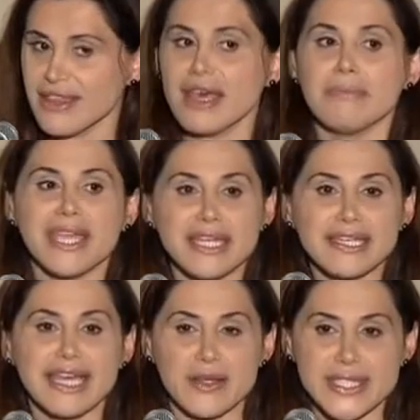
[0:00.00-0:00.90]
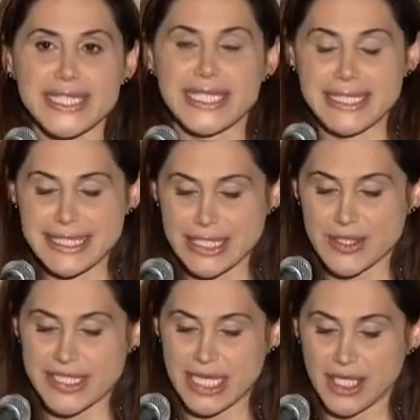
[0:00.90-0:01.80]
that may need counseling in
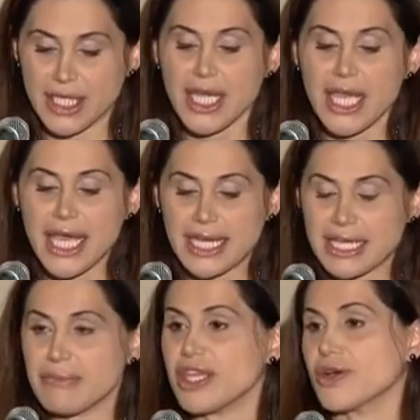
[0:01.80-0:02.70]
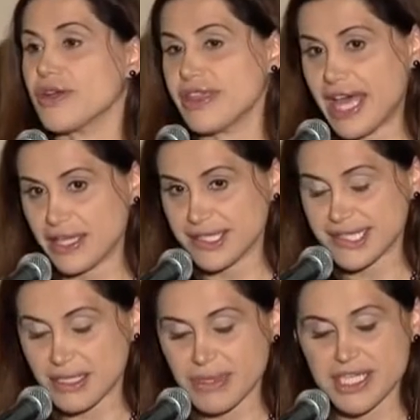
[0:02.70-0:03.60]
sickle cell anemia or
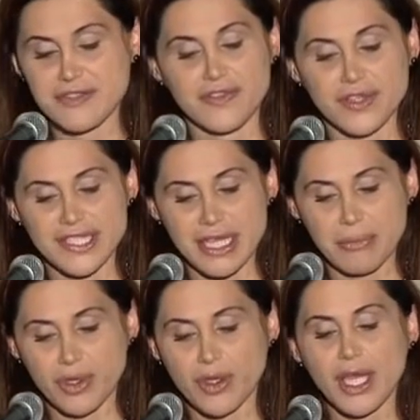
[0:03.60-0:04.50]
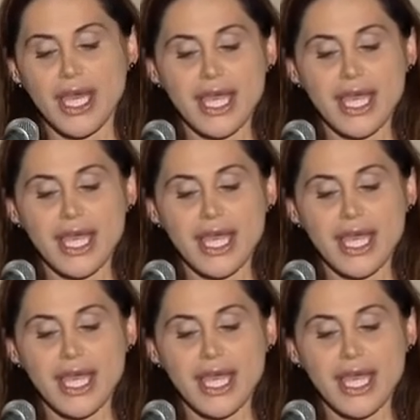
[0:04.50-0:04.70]
thalassemias, for example,